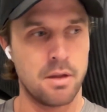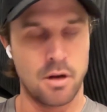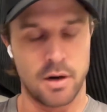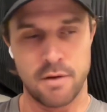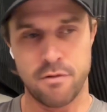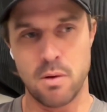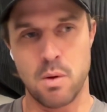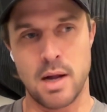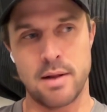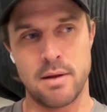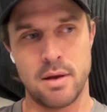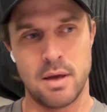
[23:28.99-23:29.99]
Not
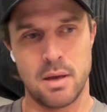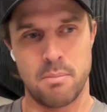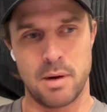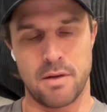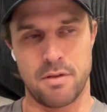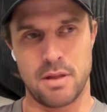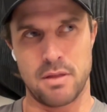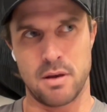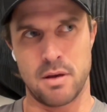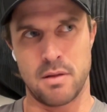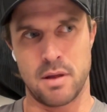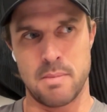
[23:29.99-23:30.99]
everyone, but I think
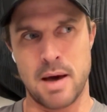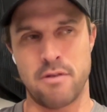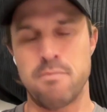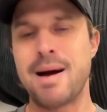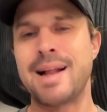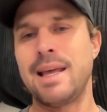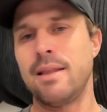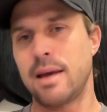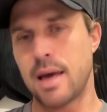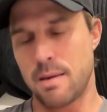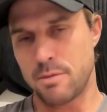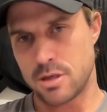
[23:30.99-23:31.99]
the amount of money in the
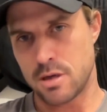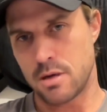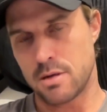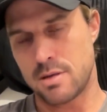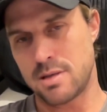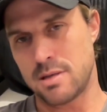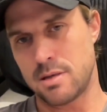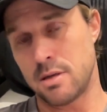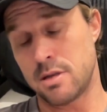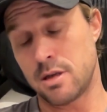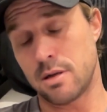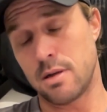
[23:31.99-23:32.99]
game has
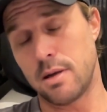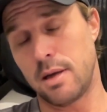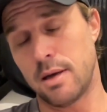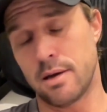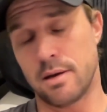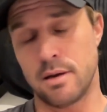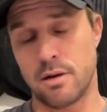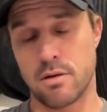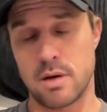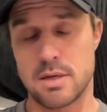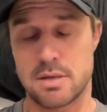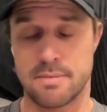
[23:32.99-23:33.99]
certainly
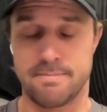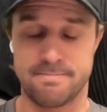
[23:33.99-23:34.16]
increased.